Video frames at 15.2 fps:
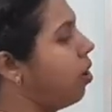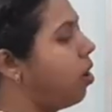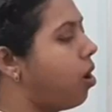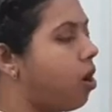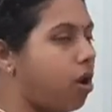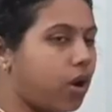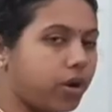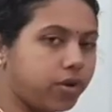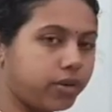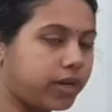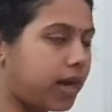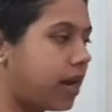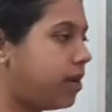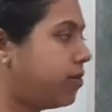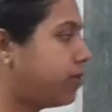Or you
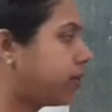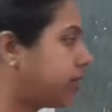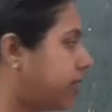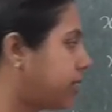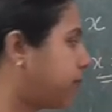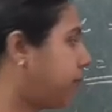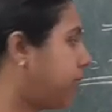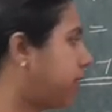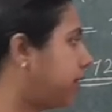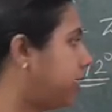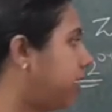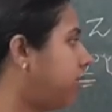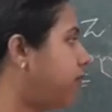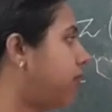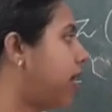can use this
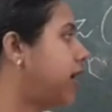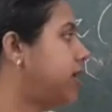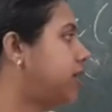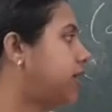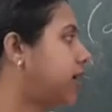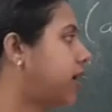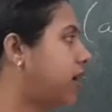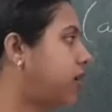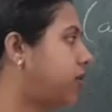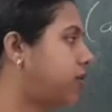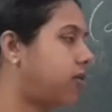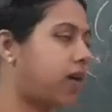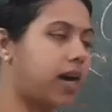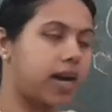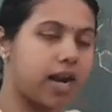method, y is equal to
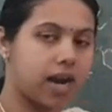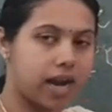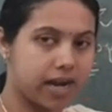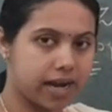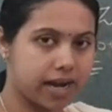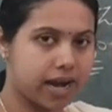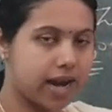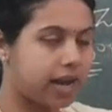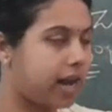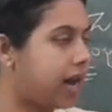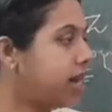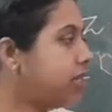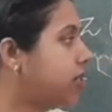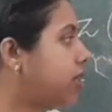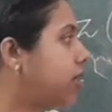
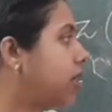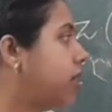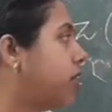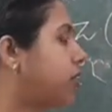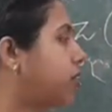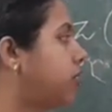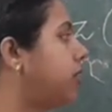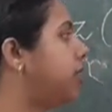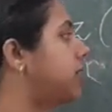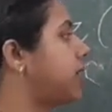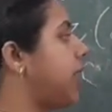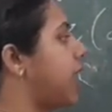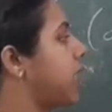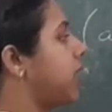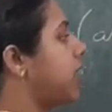108. So this
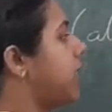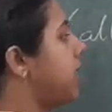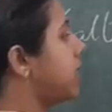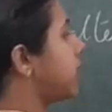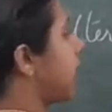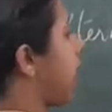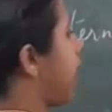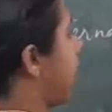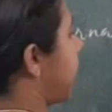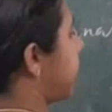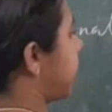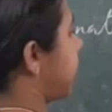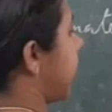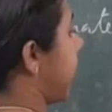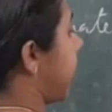angle is
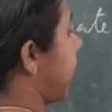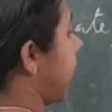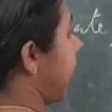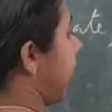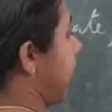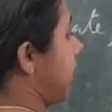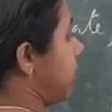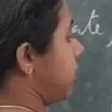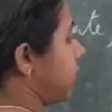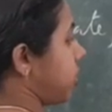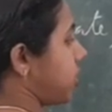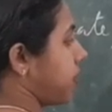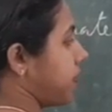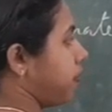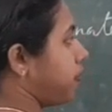
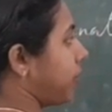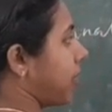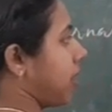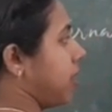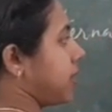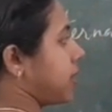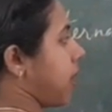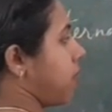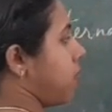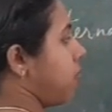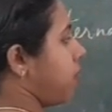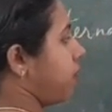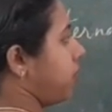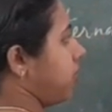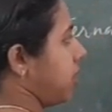108. Sum
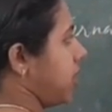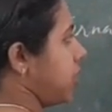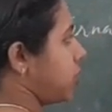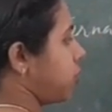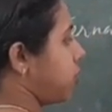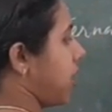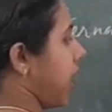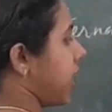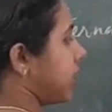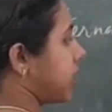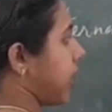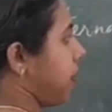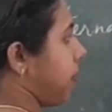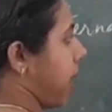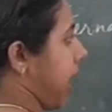of these two lines
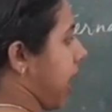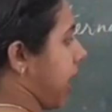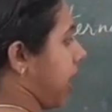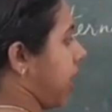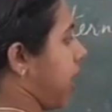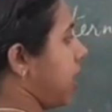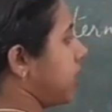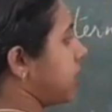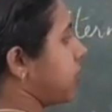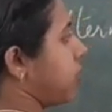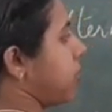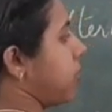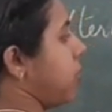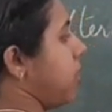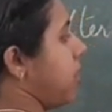are parallel.
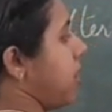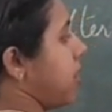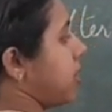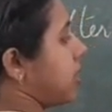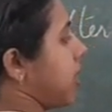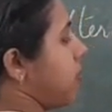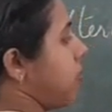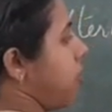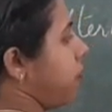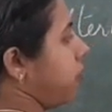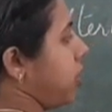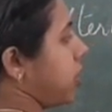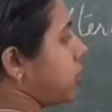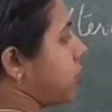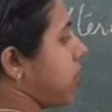So sum of
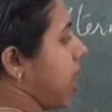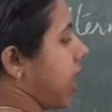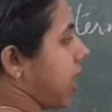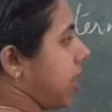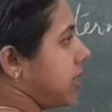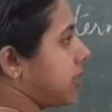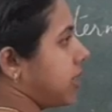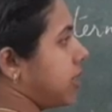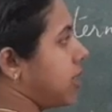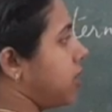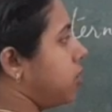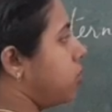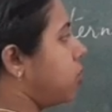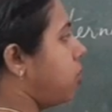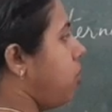these two angles is equal
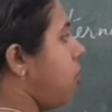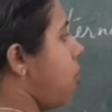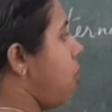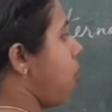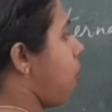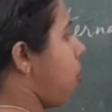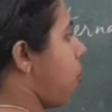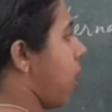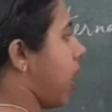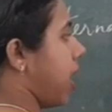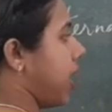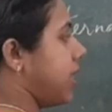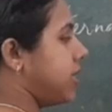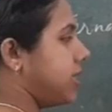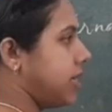to
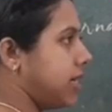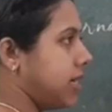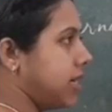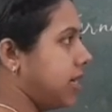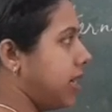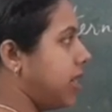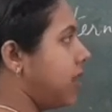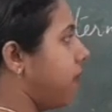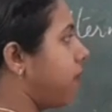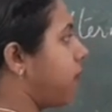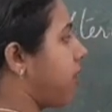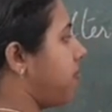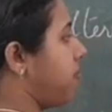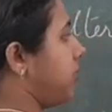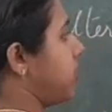180 degree.
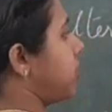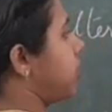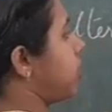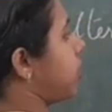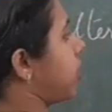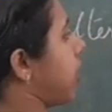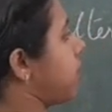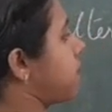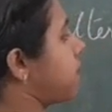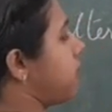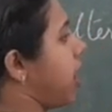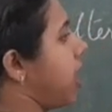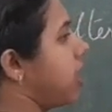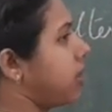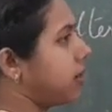From this you can
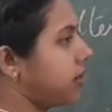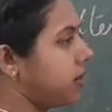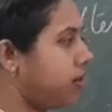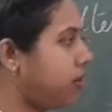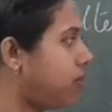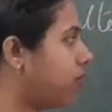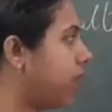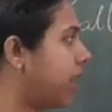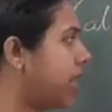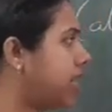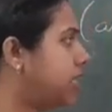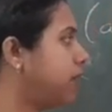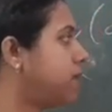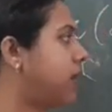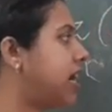find
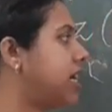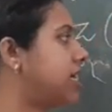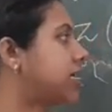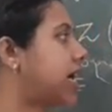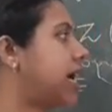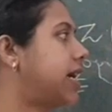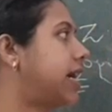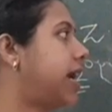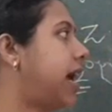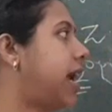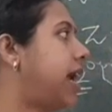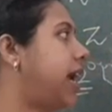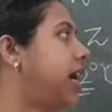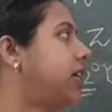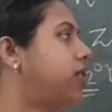180 minus
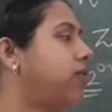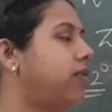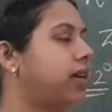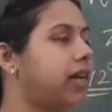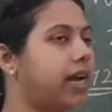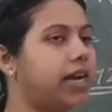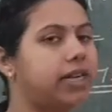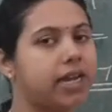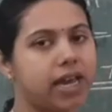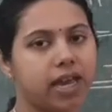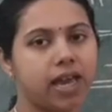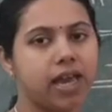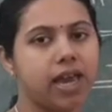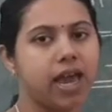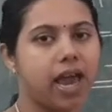108. You will get
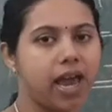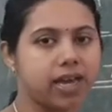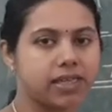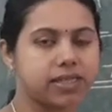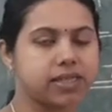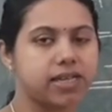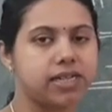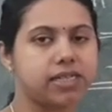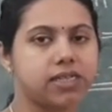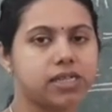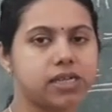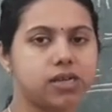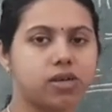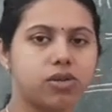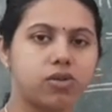x, that is
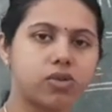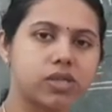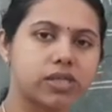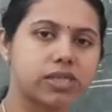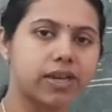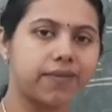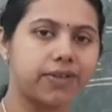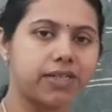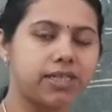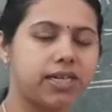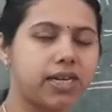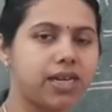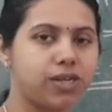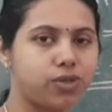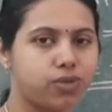equal to
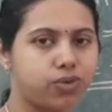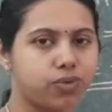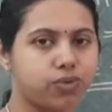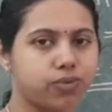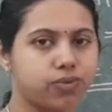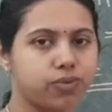72.